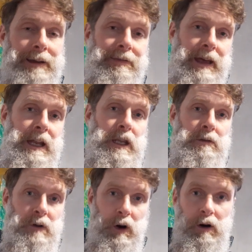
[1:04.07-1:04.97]
Then
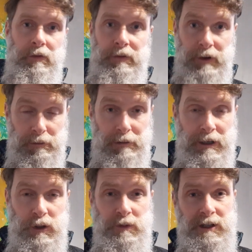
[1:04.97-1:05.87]
you've got the
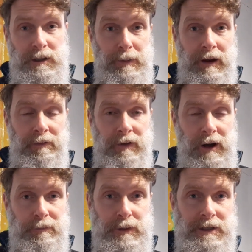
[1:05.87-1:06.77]
crush, which is about
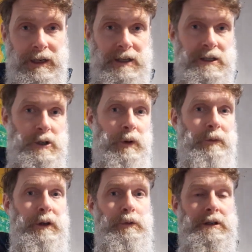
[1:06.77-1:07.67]
5%. So
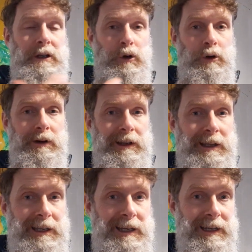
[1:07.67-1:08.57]
if you were to look at a
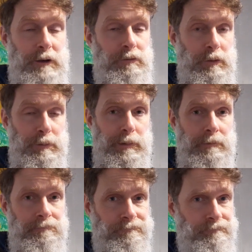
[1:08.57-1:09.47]
year group,
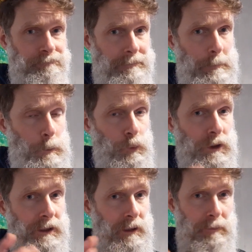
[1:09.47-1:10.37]

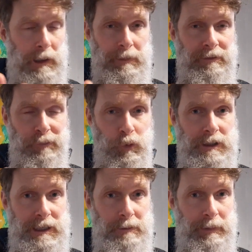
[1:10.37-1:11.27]
so it might be
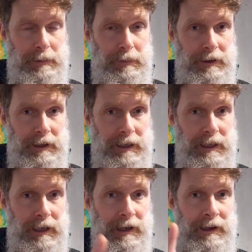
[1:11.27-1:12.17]
14 people in a
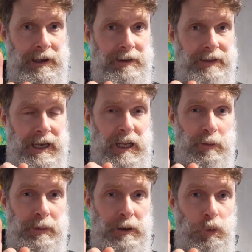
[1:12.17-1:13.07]
year, then it
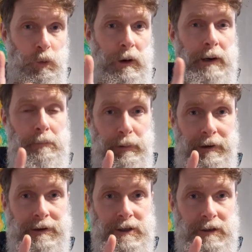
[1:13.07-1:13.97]
would be one
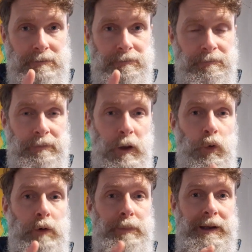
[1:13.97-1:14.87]
person
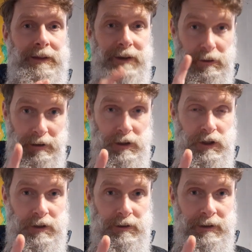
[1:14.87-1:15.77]
would be the
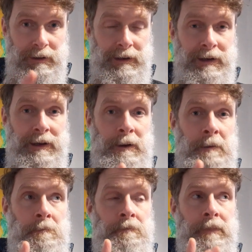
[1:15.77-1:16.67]
crushed.
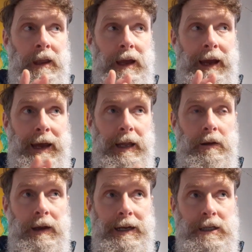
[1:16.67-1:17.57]
And
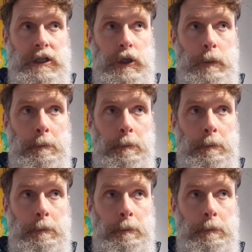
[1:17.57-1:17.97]
as